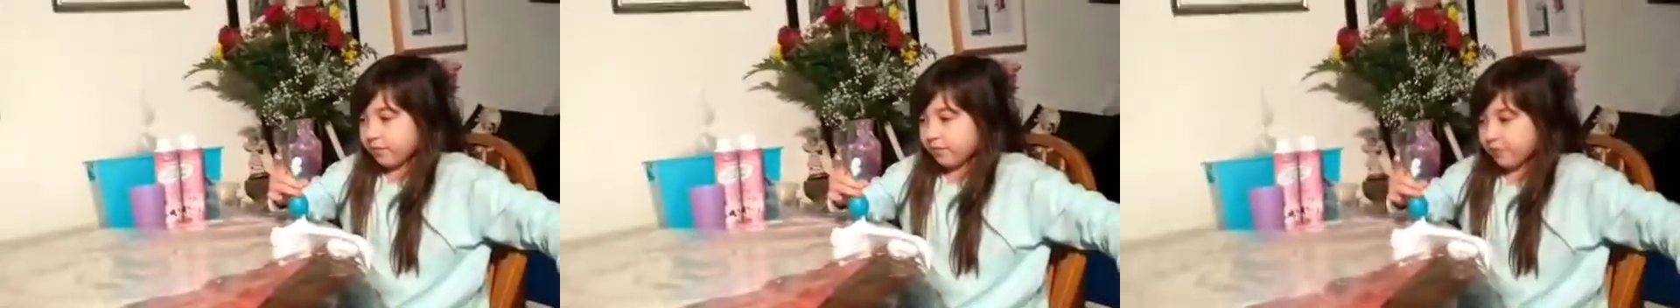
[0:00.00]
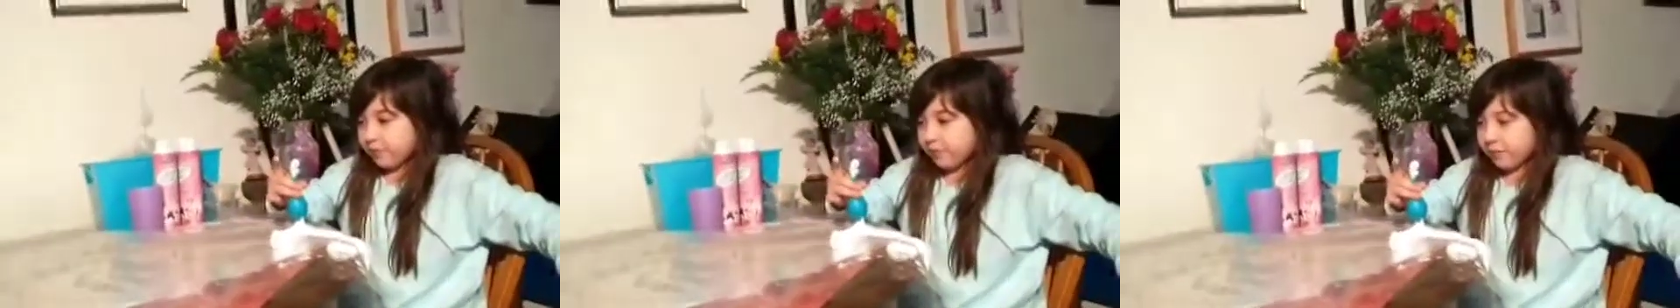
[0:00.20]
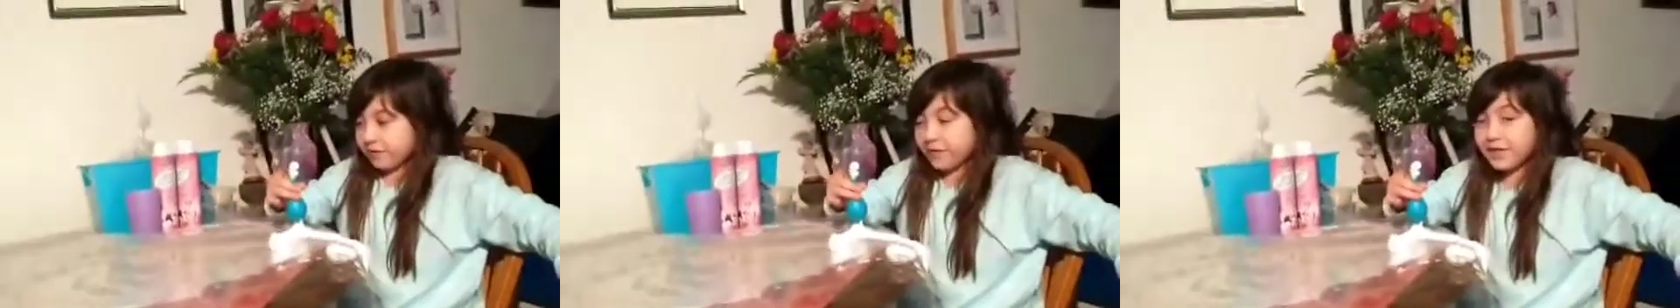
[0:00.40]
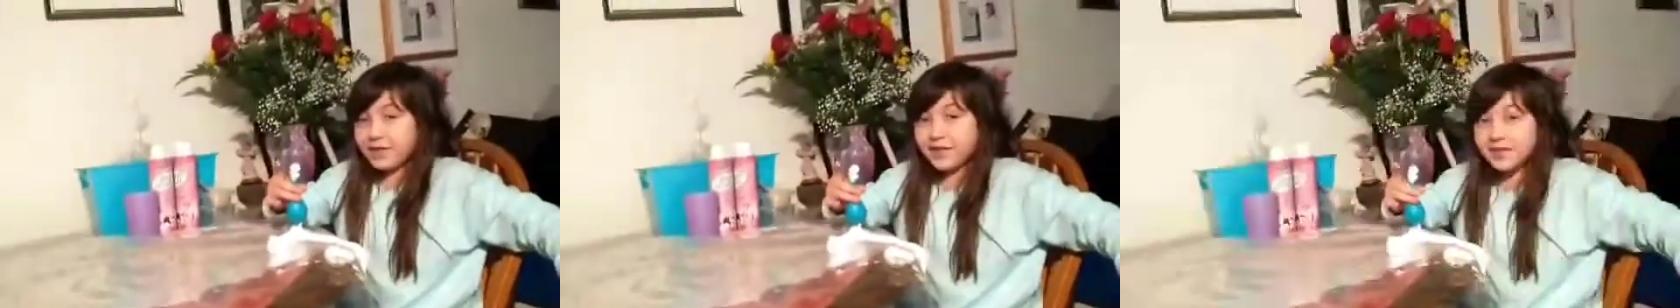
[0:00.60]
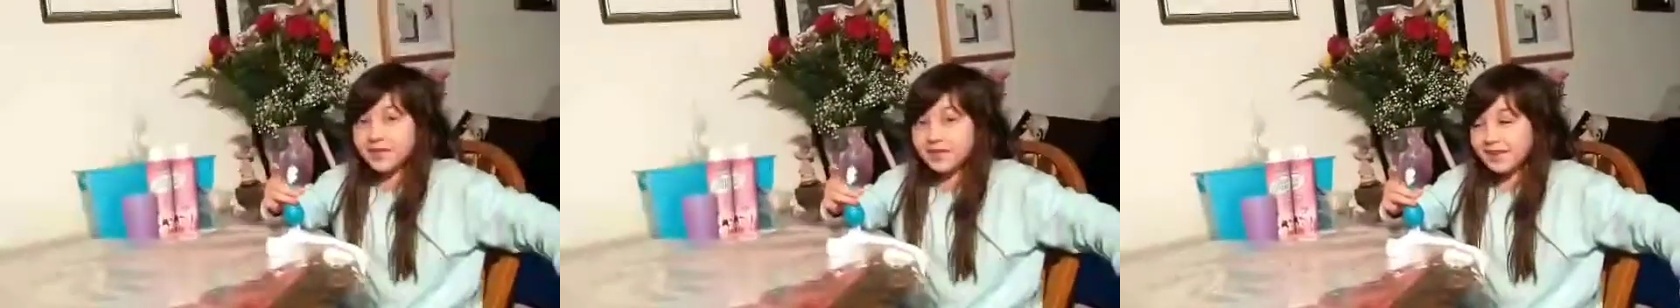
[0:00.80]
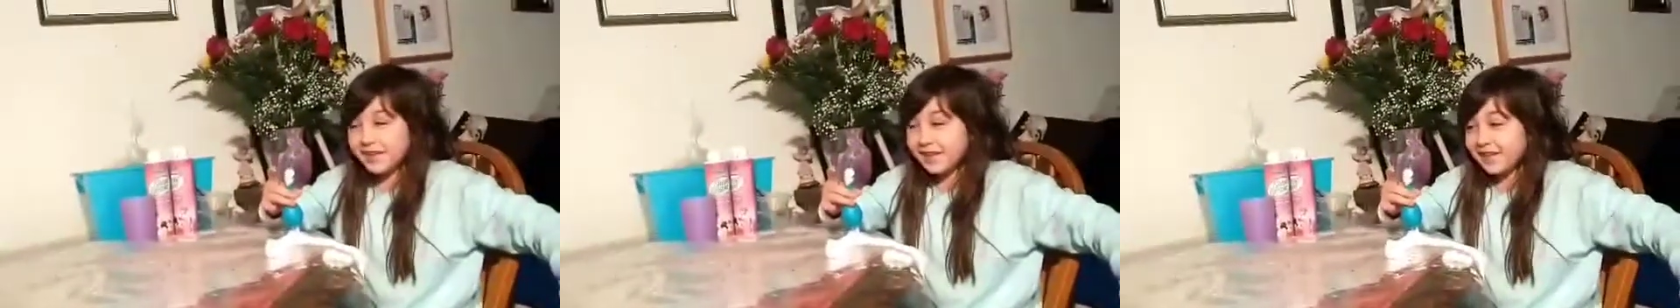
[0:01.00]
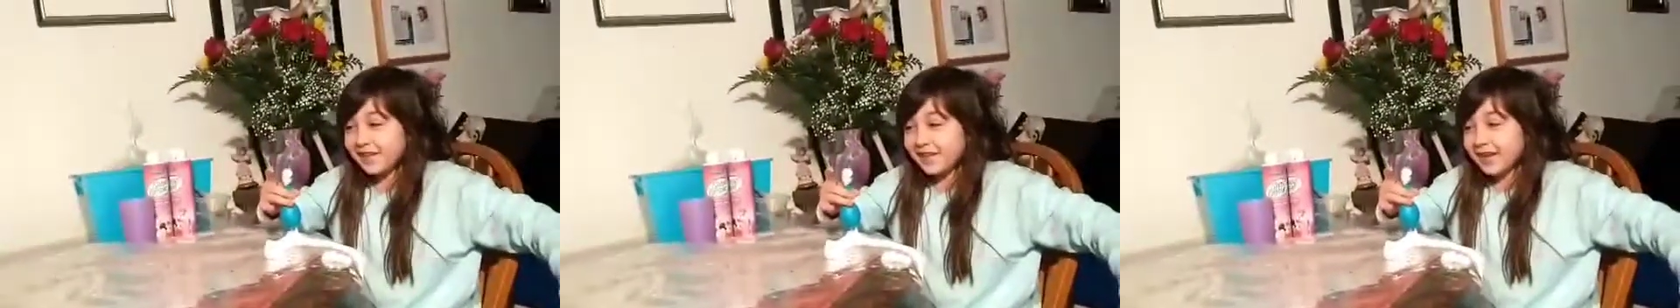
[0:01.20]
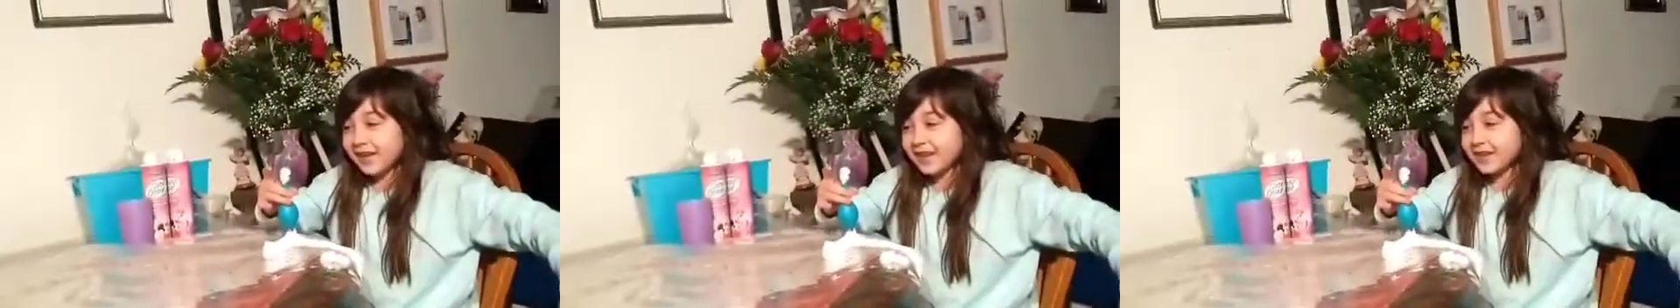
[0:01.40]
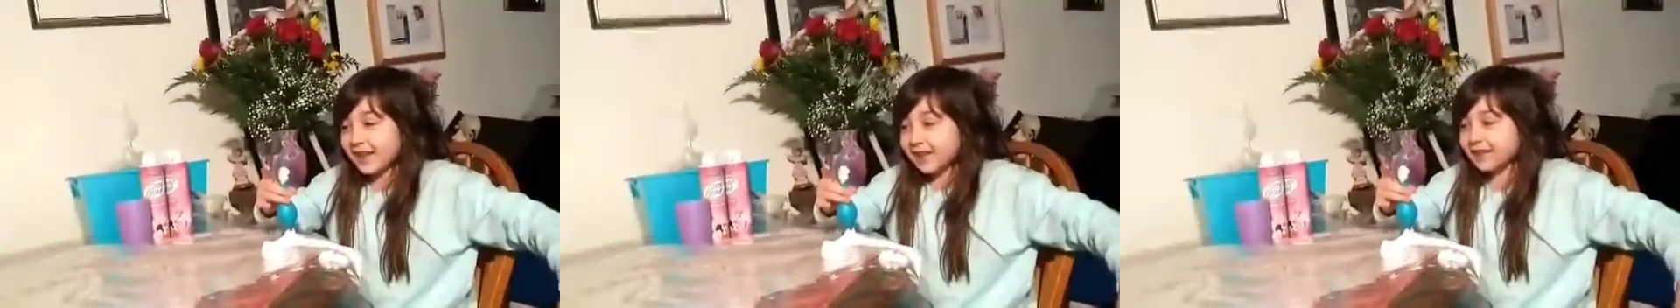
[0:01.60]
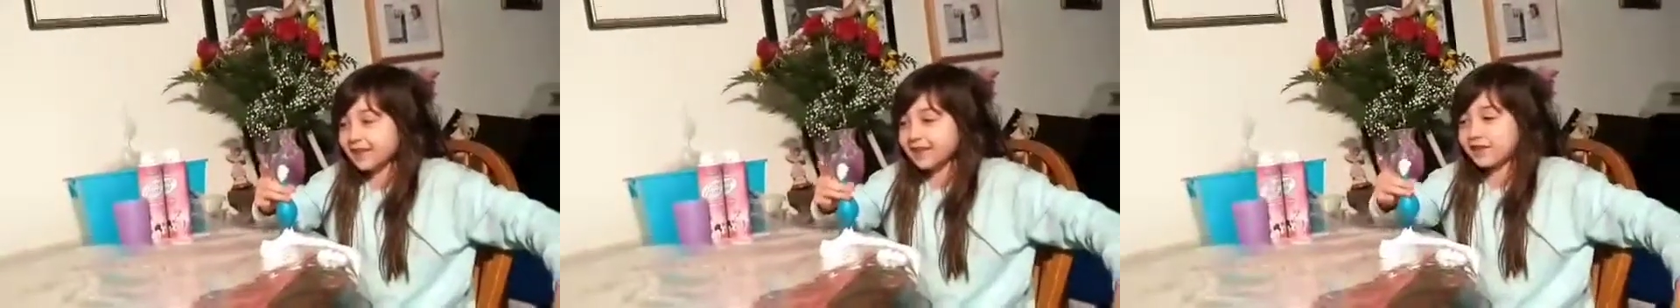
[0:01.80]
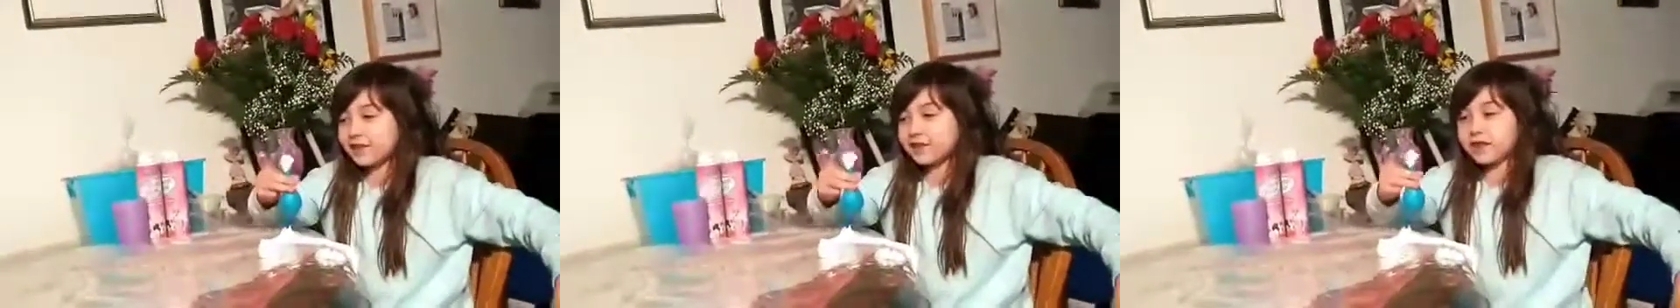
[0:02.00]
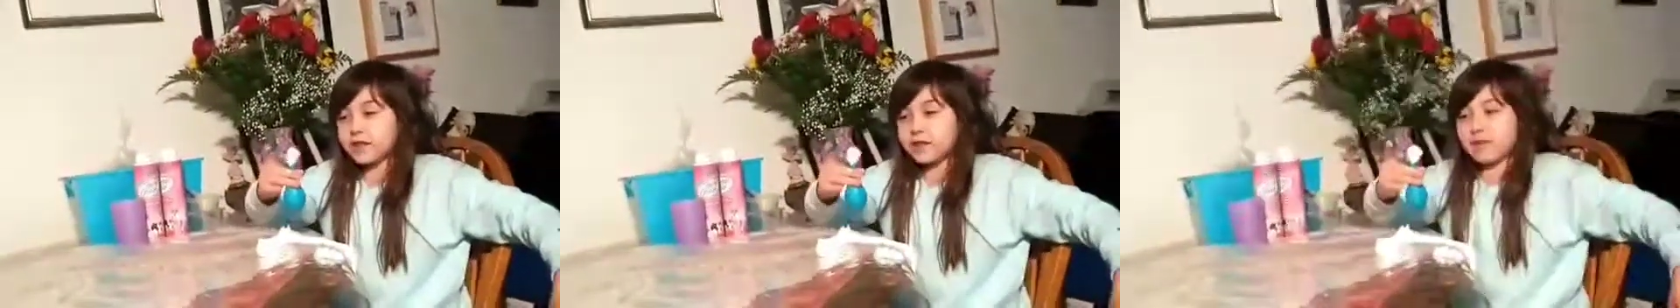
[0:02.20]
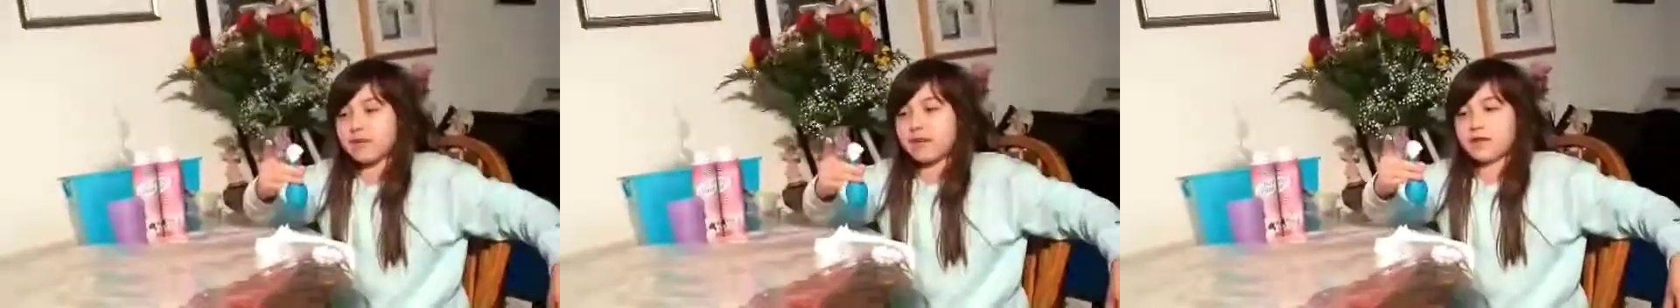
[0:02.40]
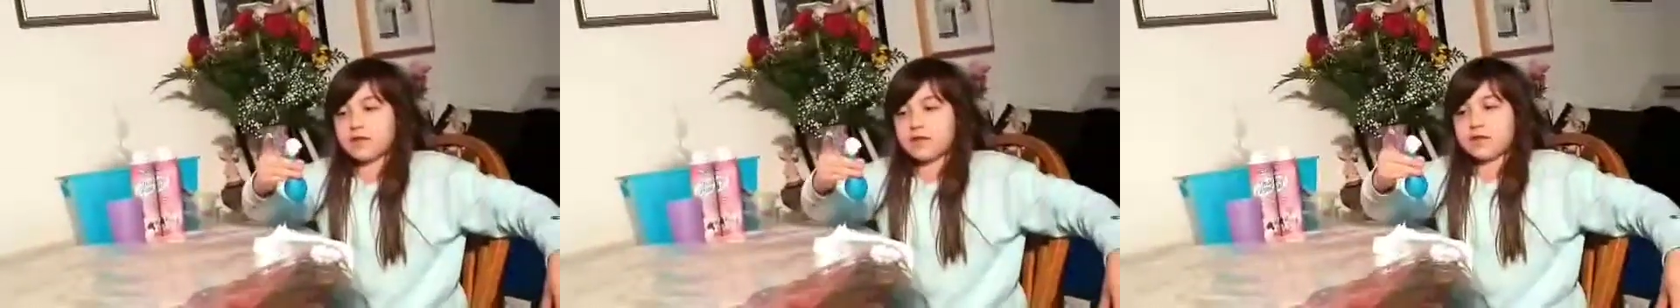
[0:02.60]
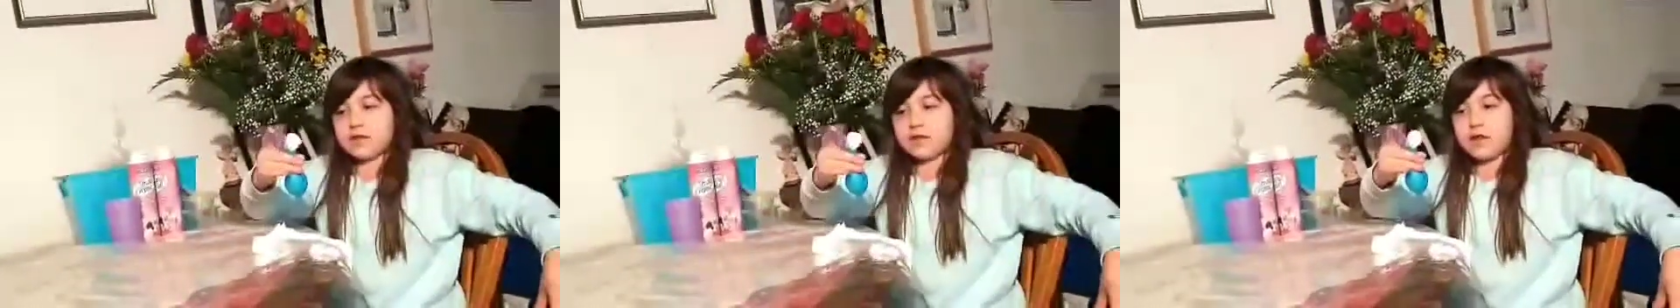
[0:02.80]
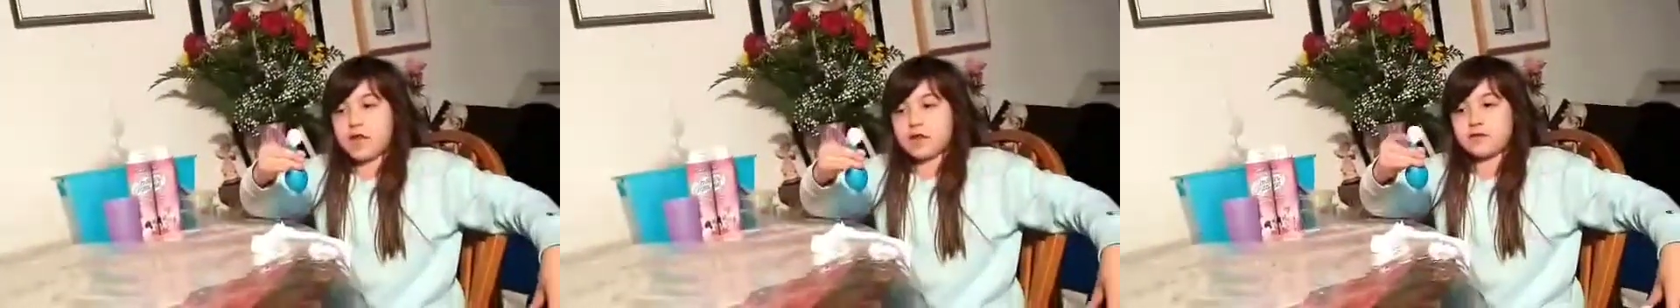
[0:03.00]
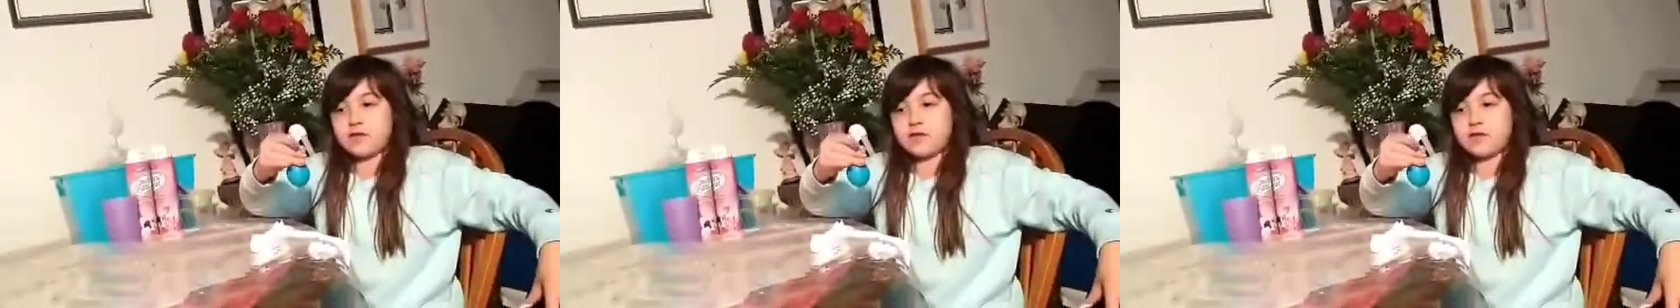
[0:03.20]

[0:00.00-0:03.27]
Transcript: It's like slowly coming out. It looks so satisfying.